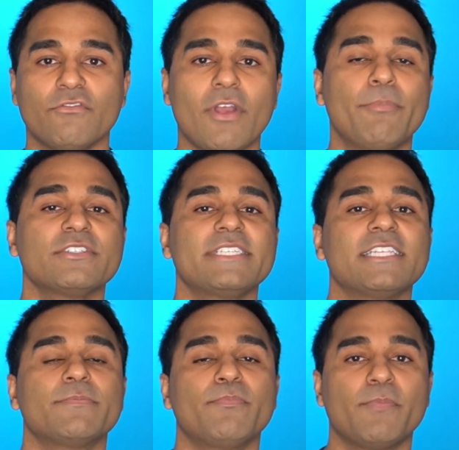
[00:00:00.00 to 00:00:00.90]

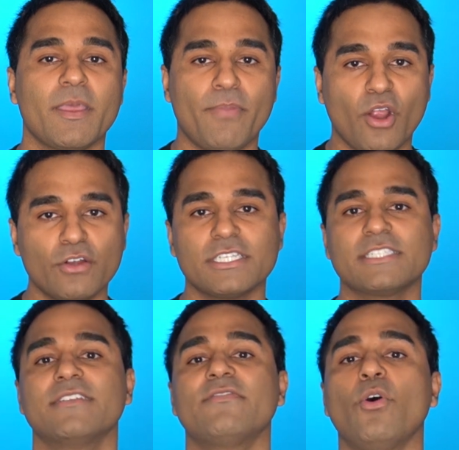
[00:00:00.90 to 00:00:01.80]
represents the
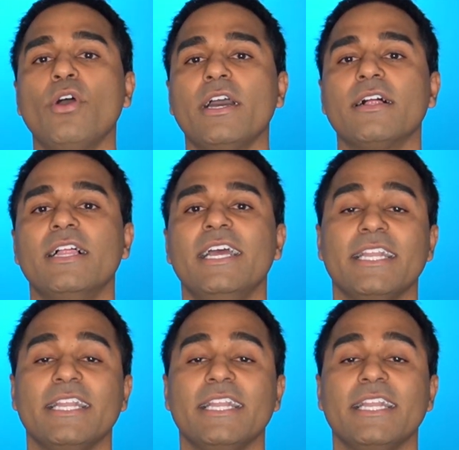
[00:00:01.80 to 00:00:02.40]
purchase of oil